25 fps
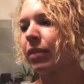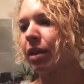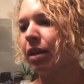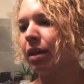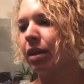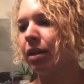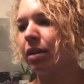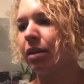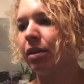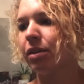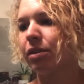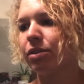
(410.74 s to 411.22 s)

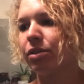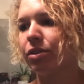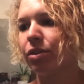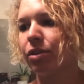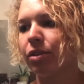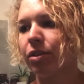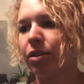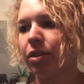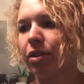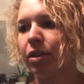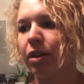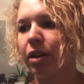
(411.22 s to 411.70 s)
And
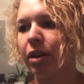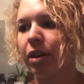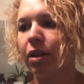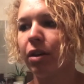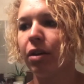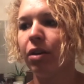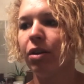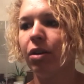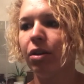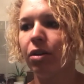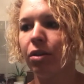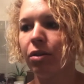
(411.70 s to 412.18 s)
so they're like,
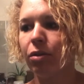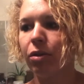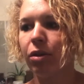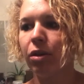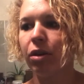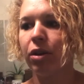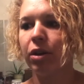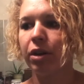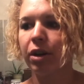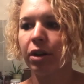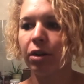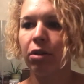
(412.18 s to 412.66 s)
oh,
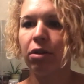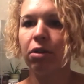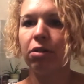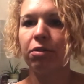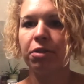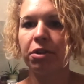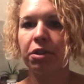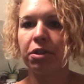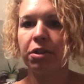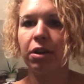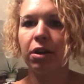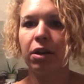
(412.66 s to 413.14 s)
well, you're
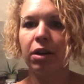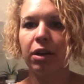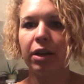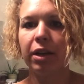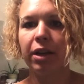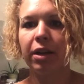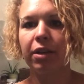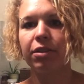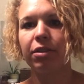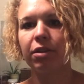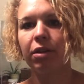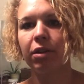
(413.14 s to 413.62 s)
over
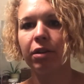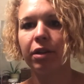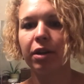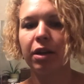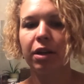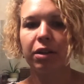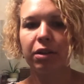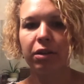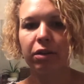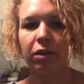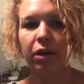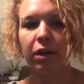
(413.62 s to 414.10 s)
30. It's only
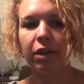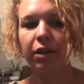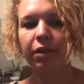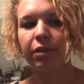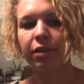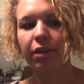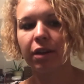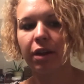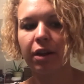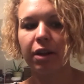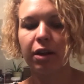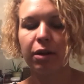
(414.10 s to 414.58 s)
on the right
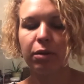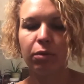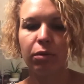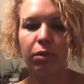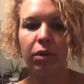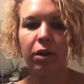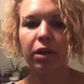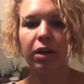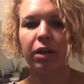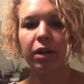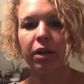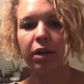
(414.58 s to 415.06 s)
side and
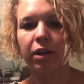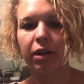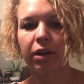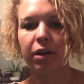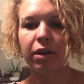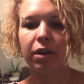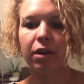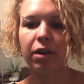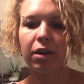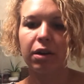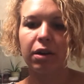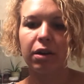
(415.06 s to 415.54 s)
one
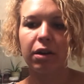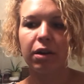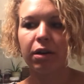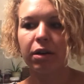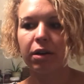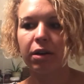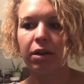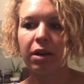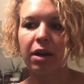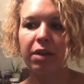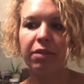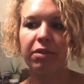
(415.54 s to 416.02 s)

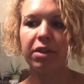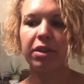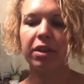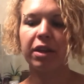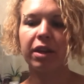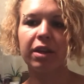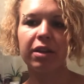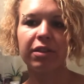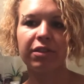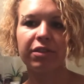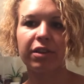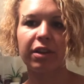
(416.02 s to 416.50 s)
ear.
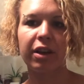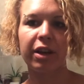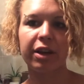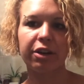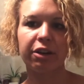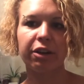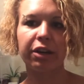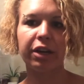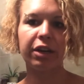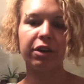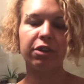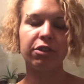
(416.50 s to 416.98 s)
Everything inside
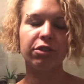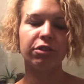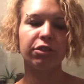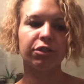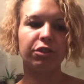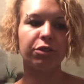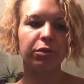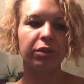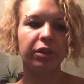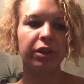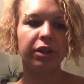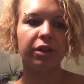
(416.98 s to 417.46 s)
your ears
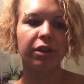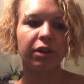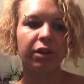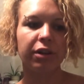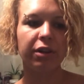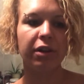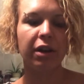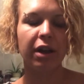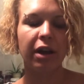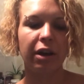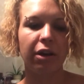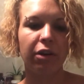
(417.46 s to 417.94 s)
looks really
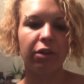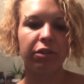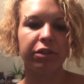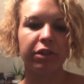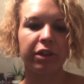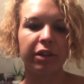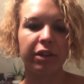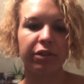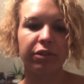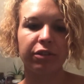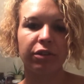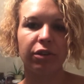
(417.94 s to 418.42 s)
good and
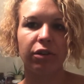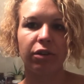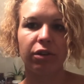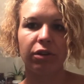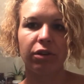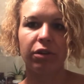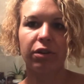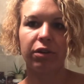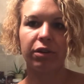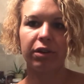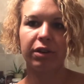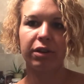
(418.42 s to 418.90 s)
healthy.
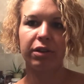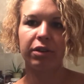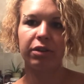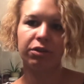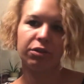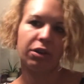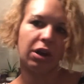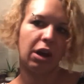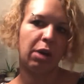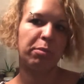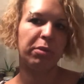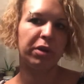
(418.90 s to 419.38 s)
So
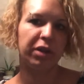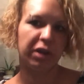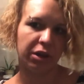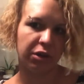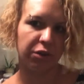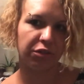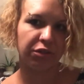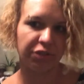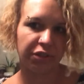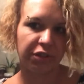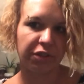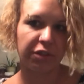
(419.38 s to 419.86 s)
you got
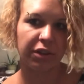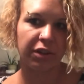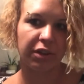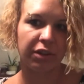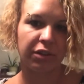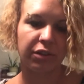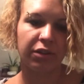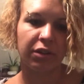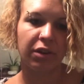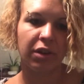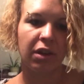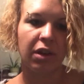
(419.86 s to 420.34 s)
Ménière's
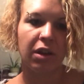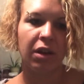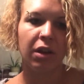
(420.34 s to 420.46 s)
disease.